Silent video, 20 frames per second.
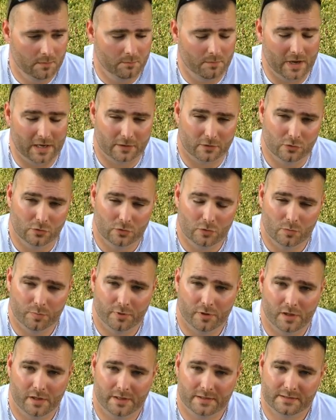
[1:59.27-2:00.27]
My Google
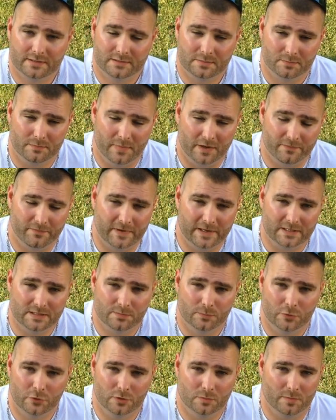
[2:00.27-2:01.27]
Plus, my
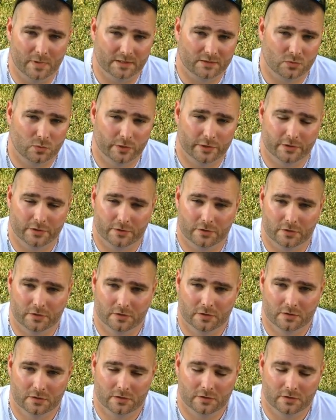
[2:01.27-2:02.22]
Facebook, my Twitter,